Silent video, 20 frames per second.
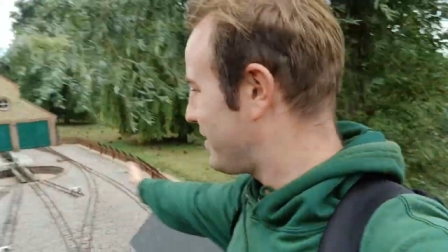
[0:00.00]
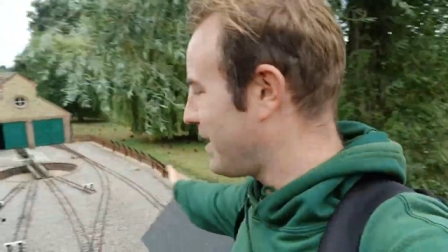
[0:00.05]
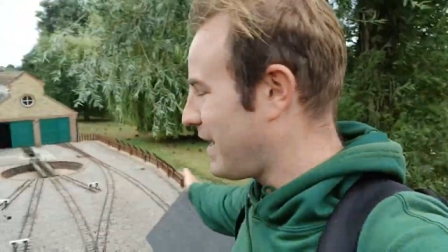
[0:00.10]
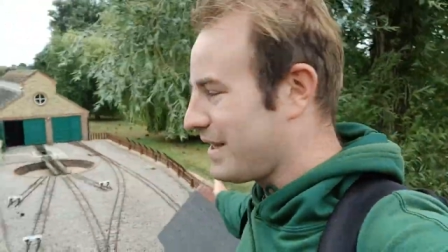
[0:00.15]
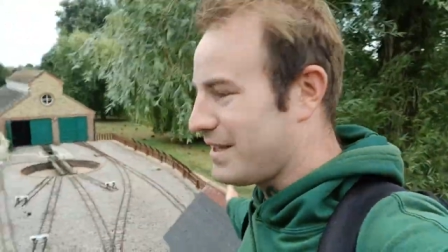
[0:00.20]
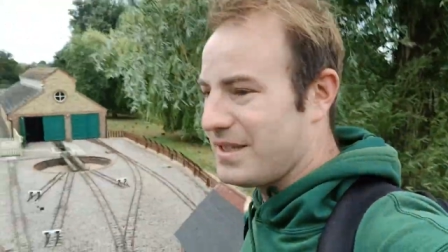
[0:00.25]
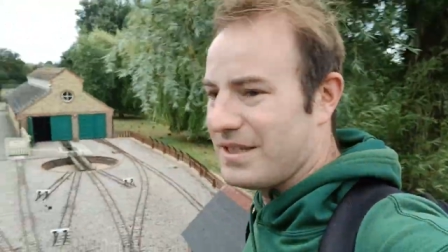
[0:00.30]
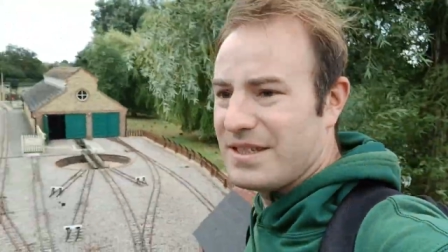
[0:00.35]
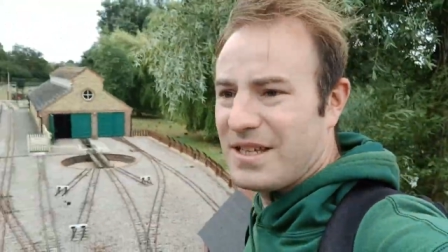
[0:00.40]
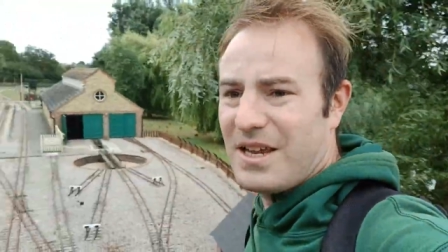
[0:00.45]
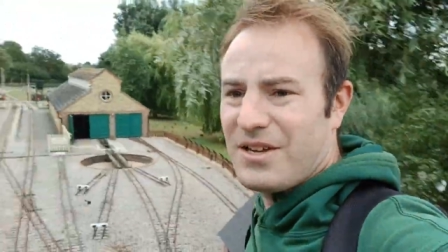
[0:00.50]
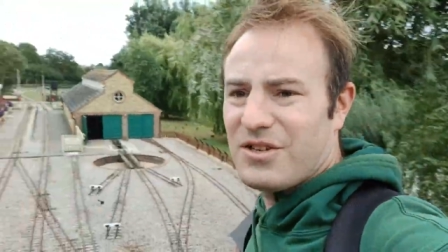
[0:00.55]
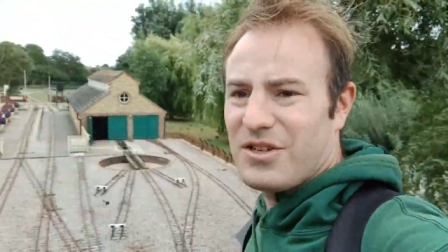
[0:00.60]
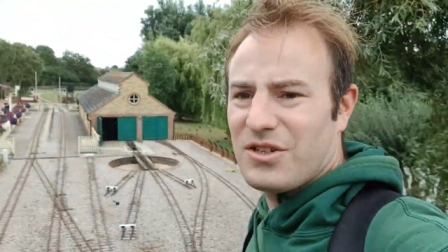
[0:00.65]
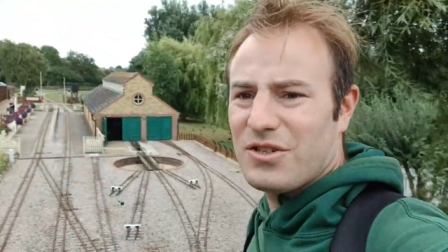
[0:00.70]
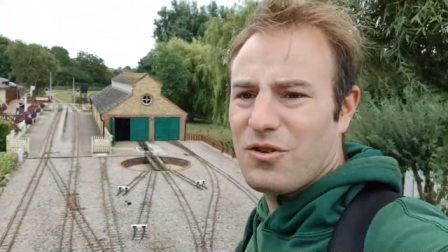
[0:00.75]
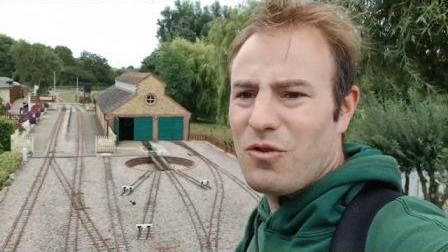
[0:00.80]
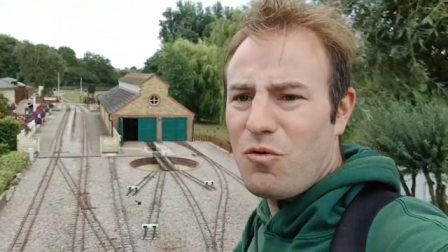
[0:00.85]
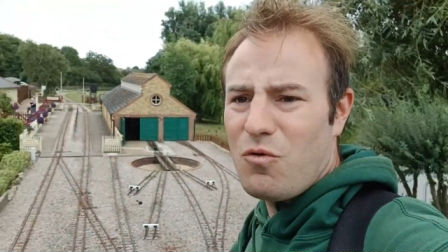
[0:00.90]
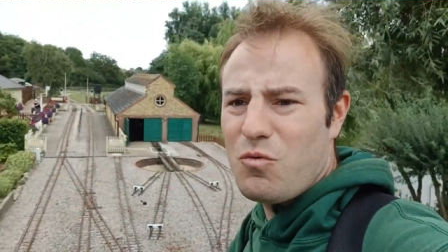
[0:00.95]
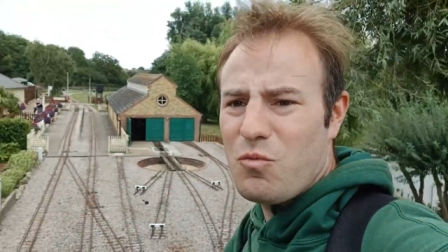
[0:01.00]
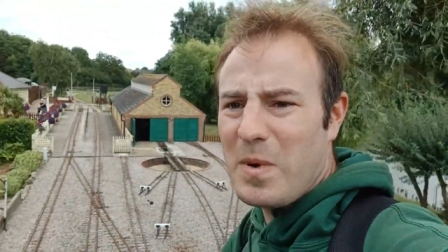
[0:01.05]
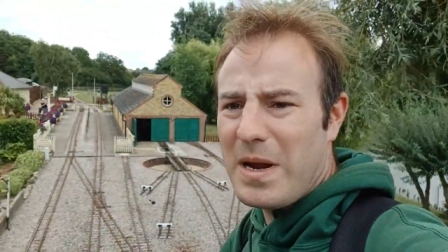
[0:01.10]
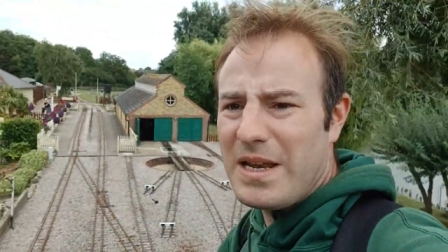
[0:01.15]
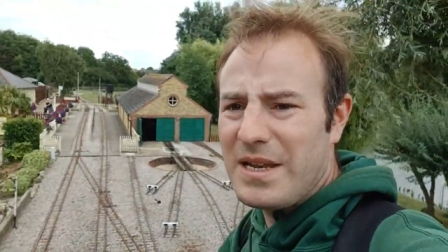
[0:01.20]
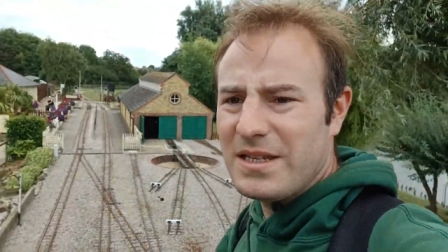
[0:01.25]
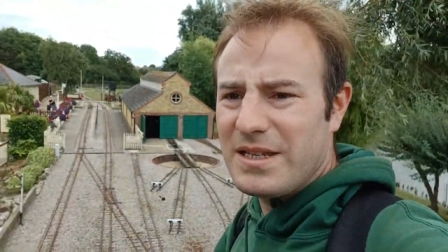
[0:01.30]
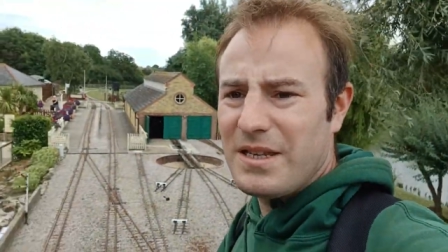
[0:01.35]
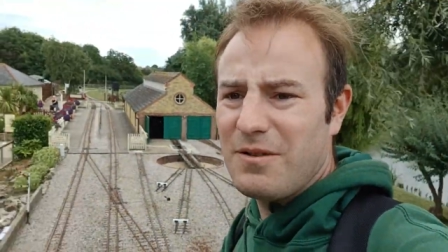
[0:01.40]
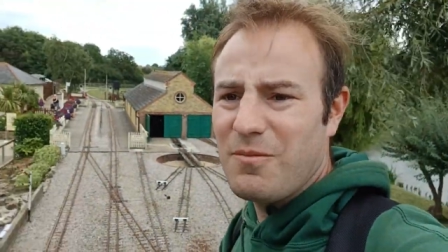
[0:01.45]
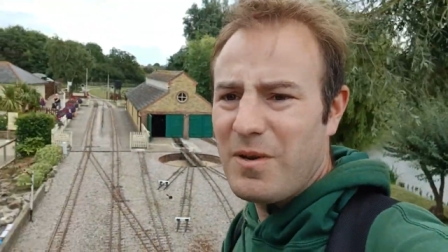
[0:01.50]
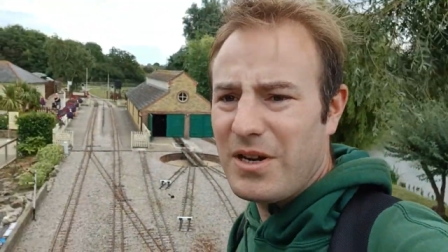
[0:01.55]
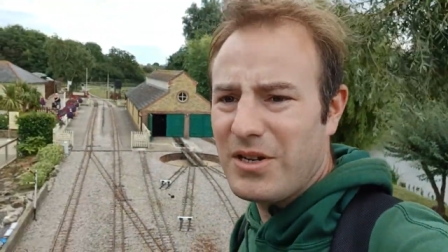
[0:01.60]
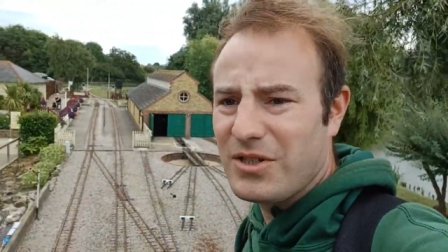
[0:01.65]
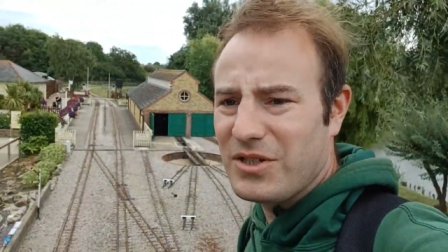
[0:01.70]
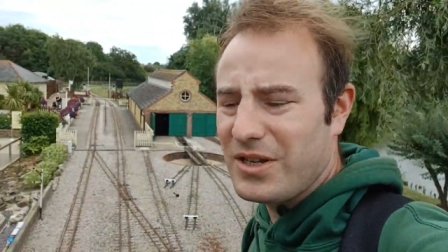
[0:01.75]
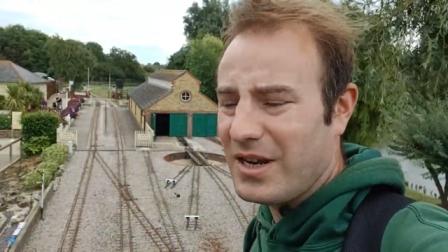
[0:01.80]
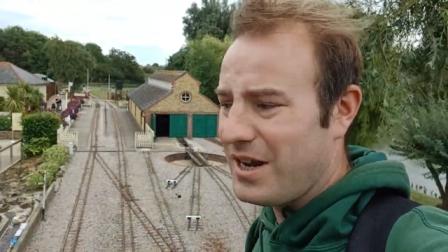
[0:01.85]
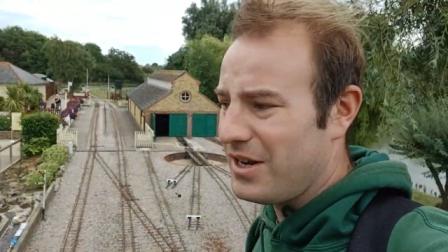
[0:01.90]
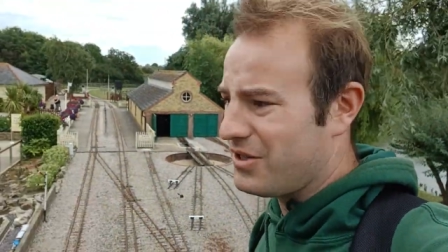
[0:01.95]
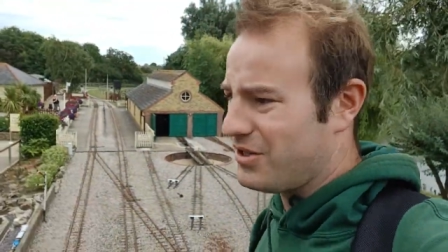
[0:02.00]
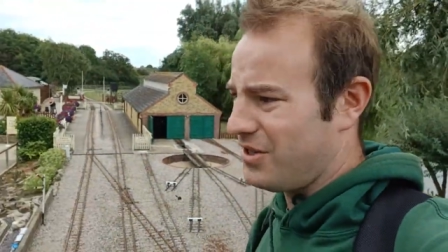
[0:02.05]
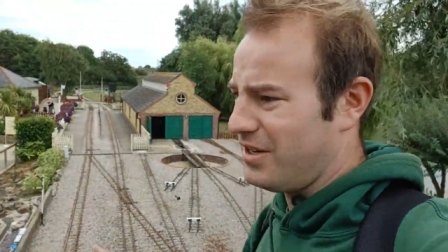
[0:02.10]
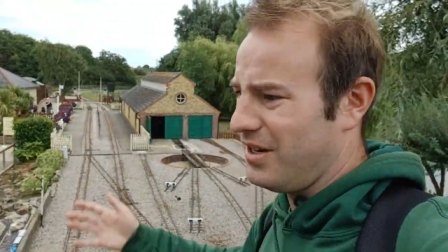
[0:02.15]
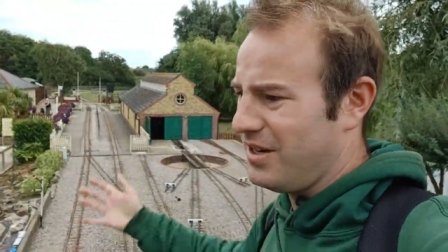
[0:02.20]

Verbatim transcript: So that's the station. It's called Windy Ridge Station